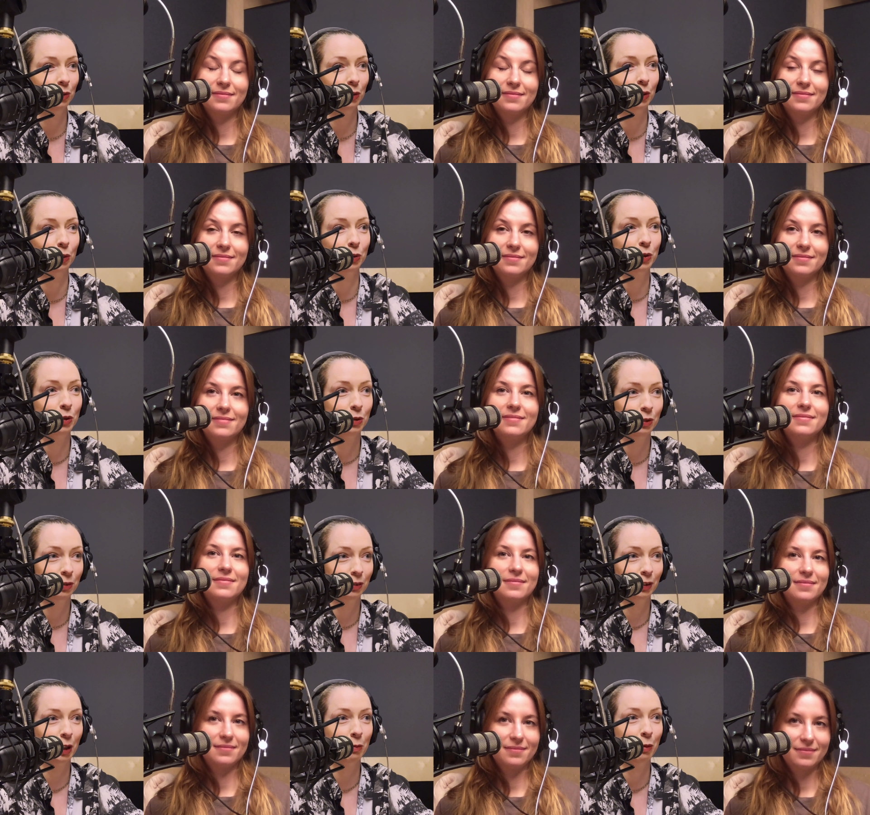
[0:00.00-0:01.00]
Speaker 1: go to
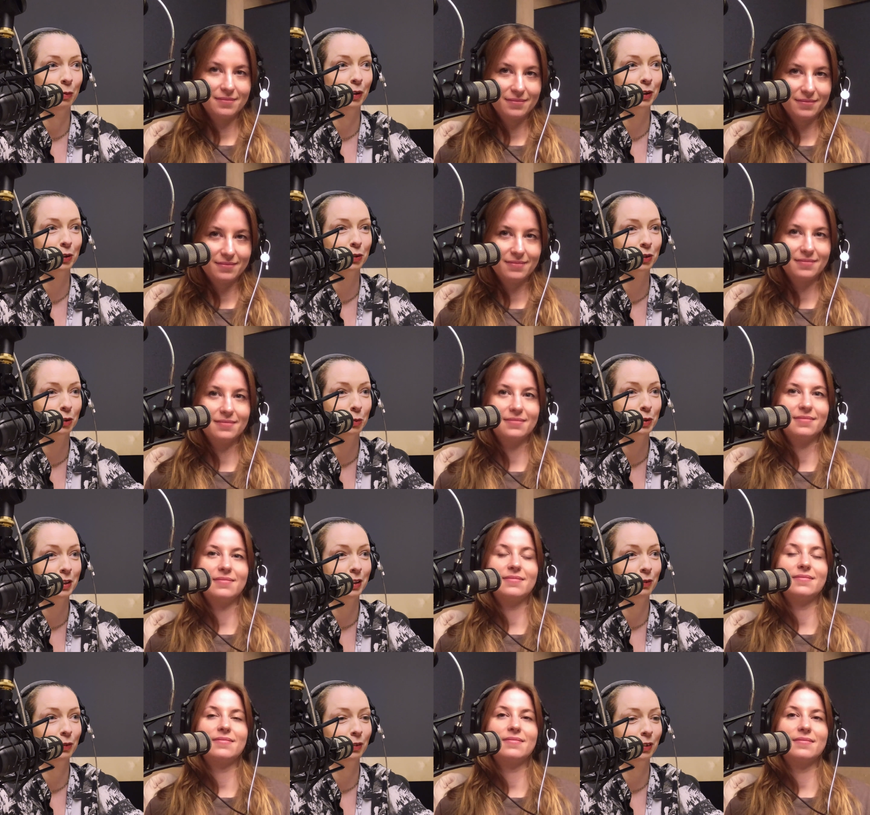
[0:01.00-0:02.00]
Camerimage, because
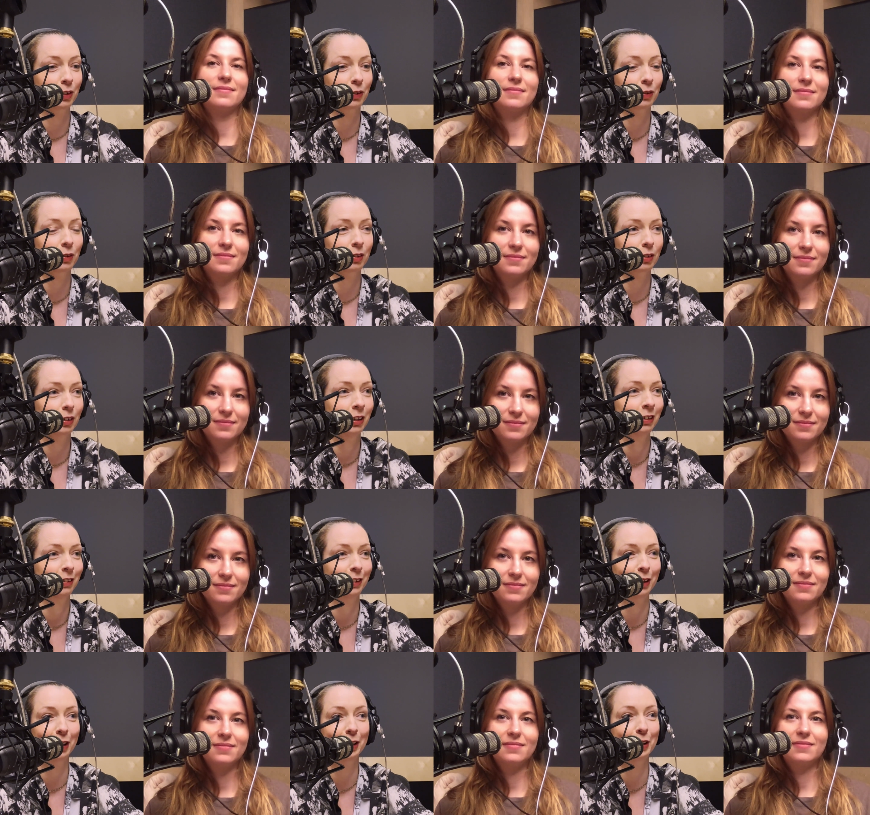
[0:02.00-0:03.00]
obviously they're
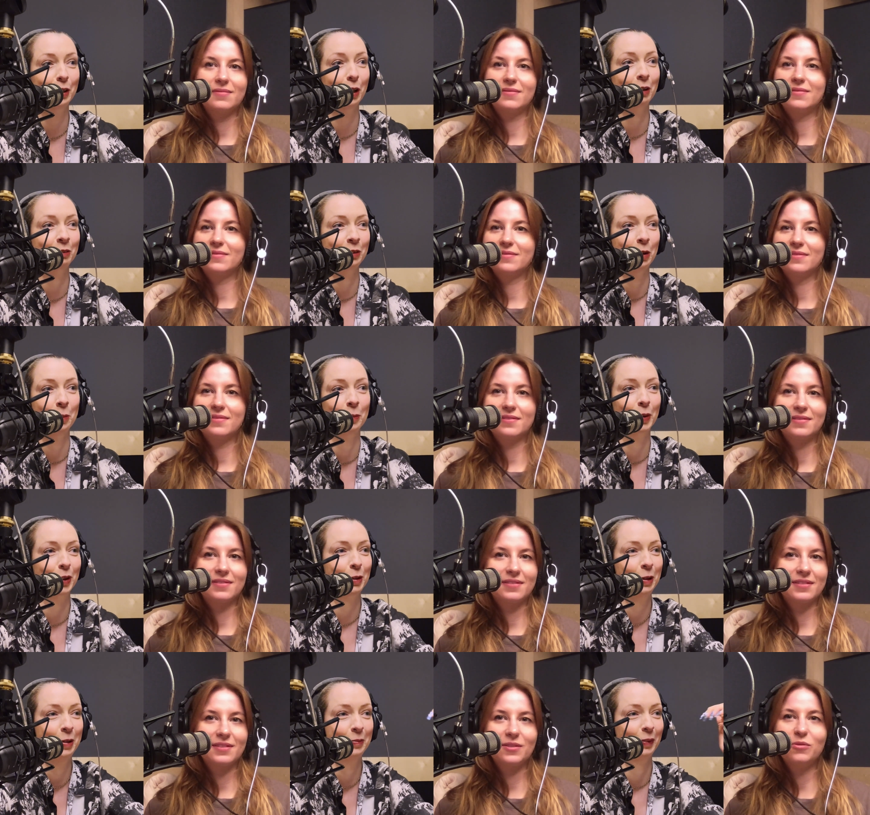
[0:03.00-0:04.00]
highly
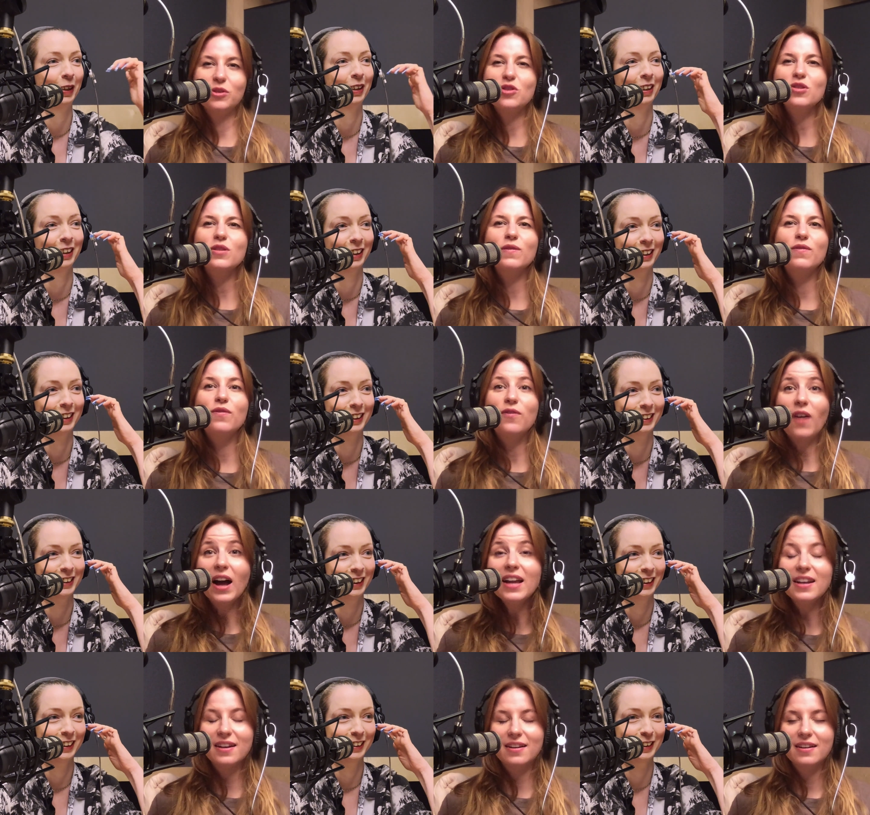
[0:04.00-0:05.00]
outnumbered, which is fun.
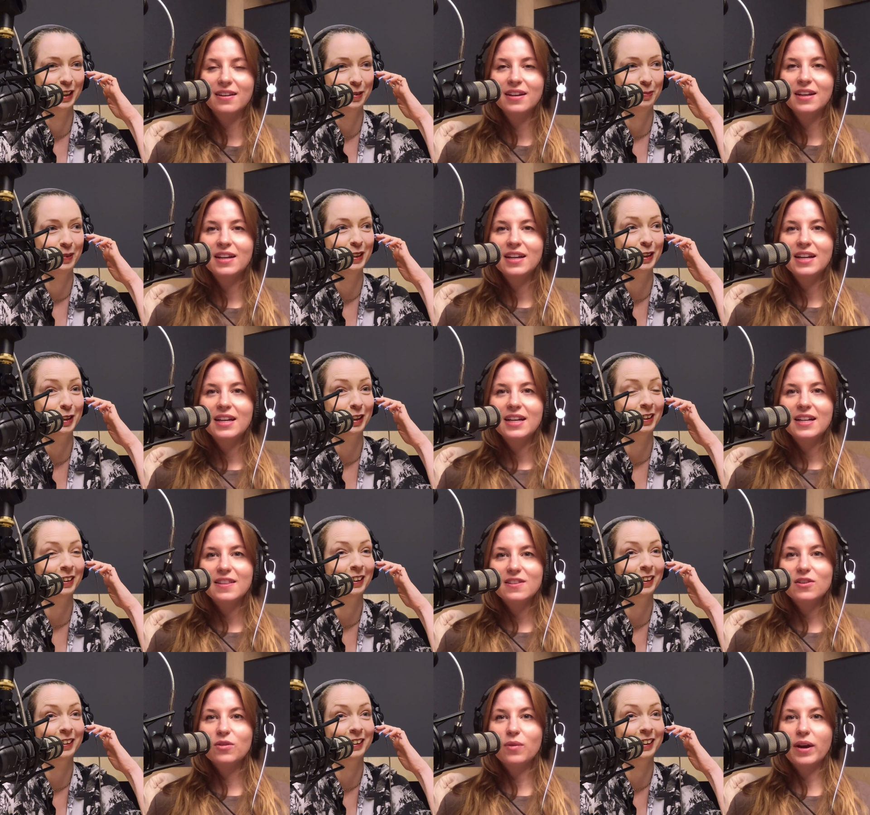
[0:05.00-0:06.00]
Speaker 2: DPs,
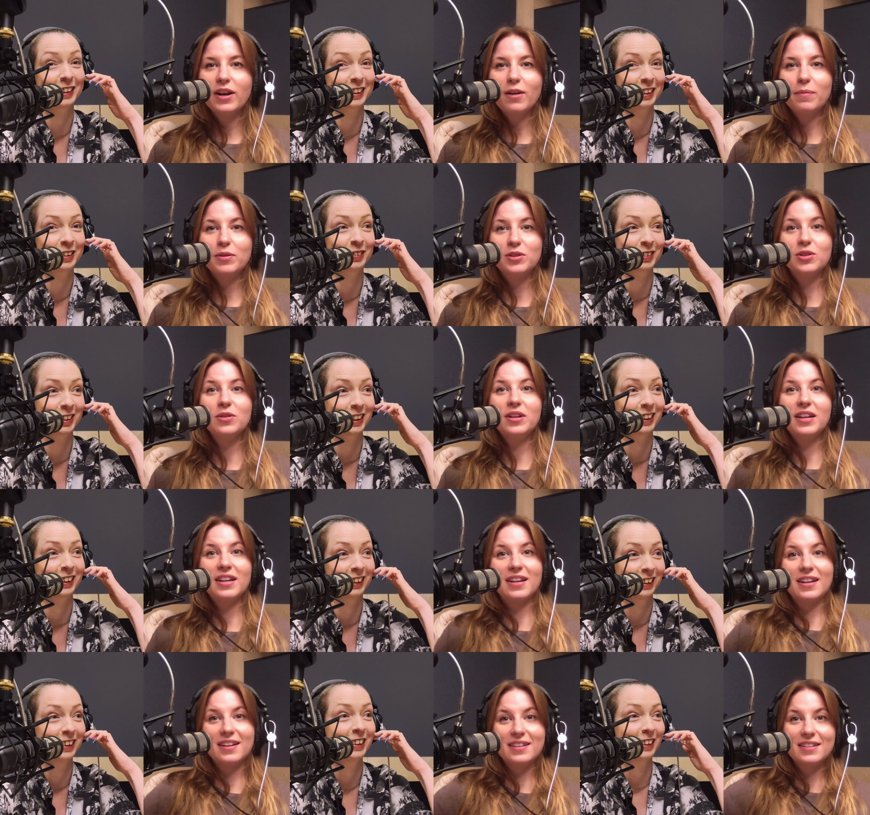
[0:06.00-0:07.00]
and it's a great
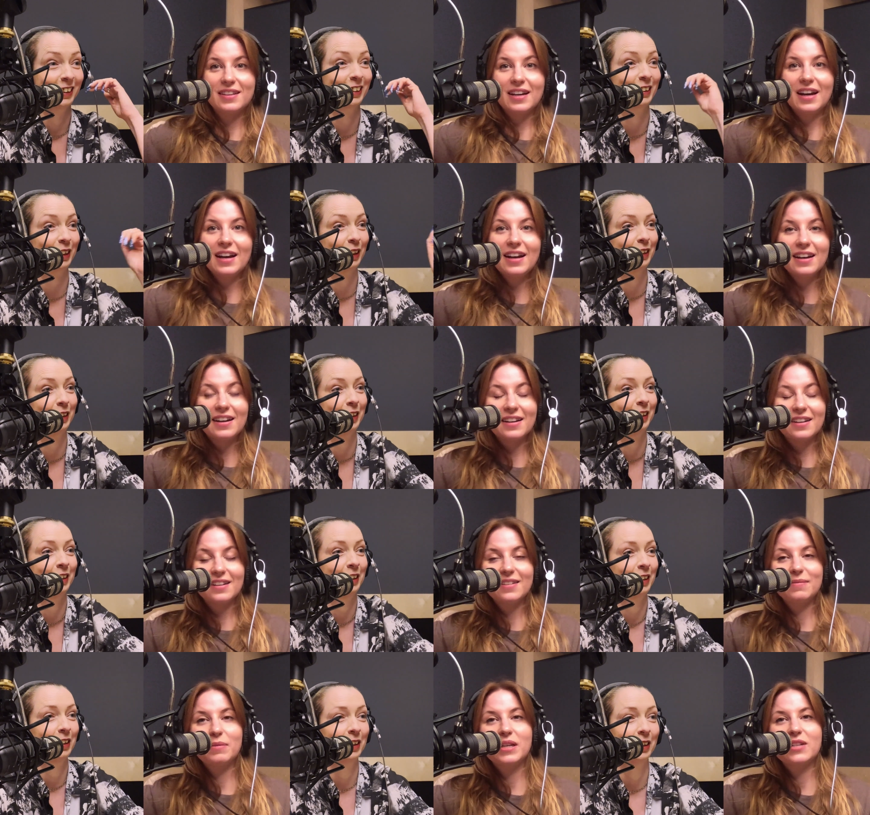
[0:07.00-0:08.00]
opportunity. Yeah, exactly.
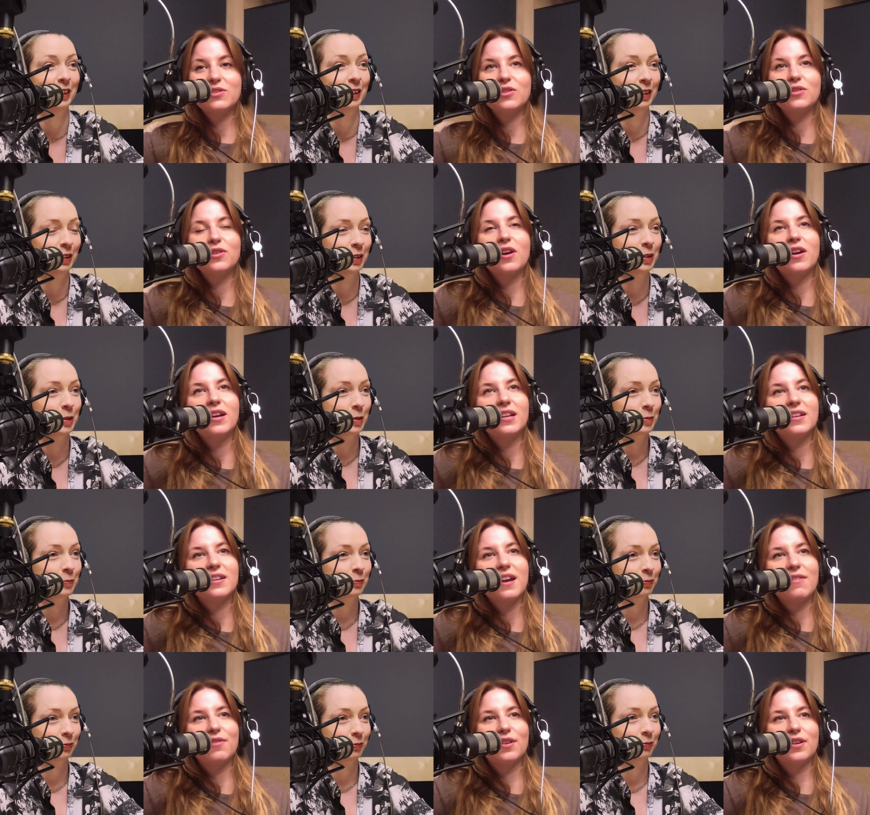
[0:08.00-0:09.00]
Because you're not
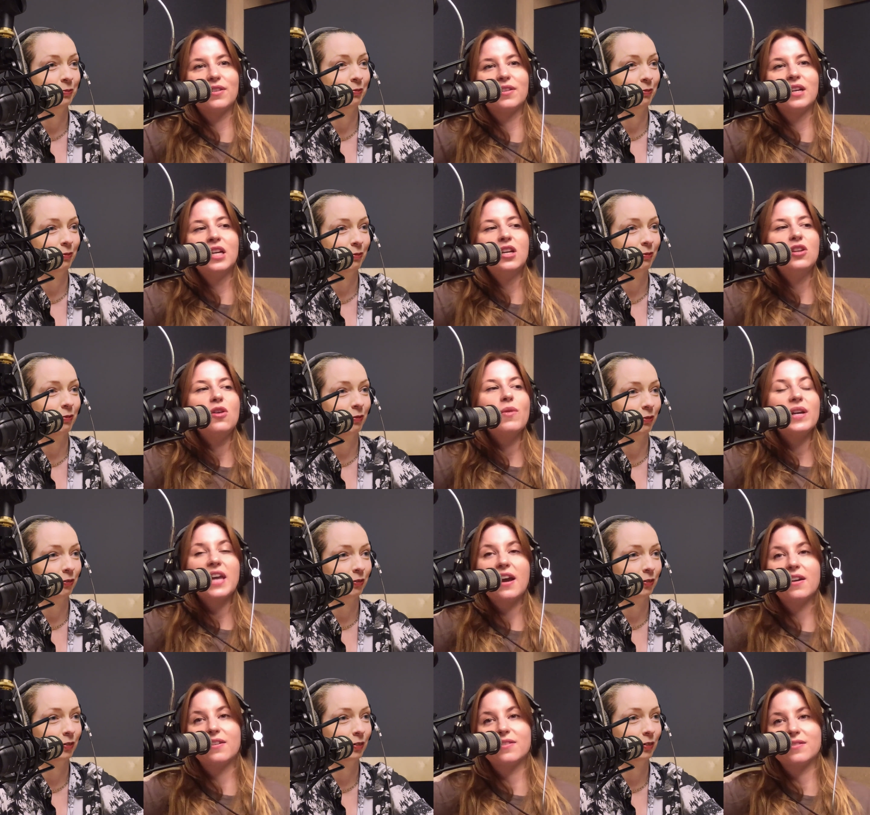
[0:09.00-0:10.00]
ever. No one
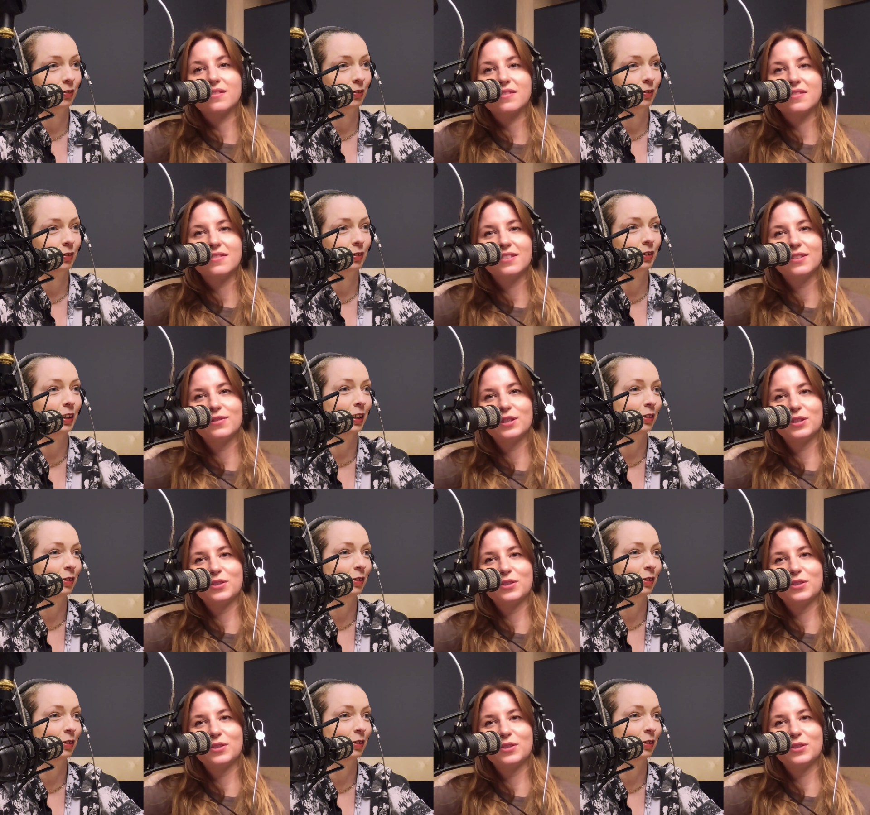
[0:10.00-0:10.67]
cares
Speaker 1: if you're a